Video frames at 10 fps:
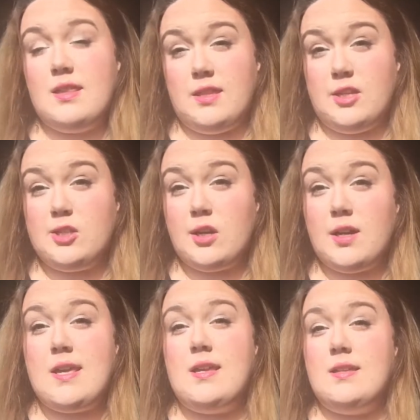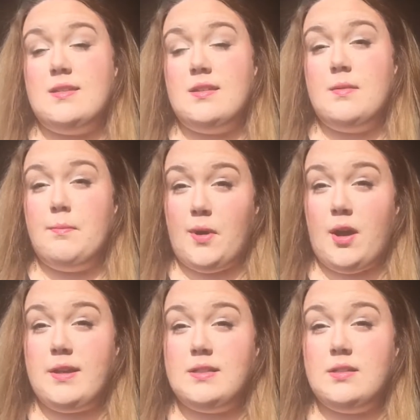This shirt is
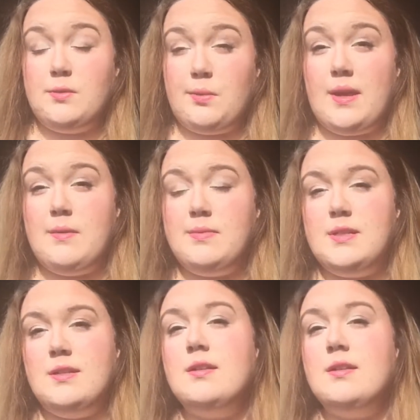bought, ripped,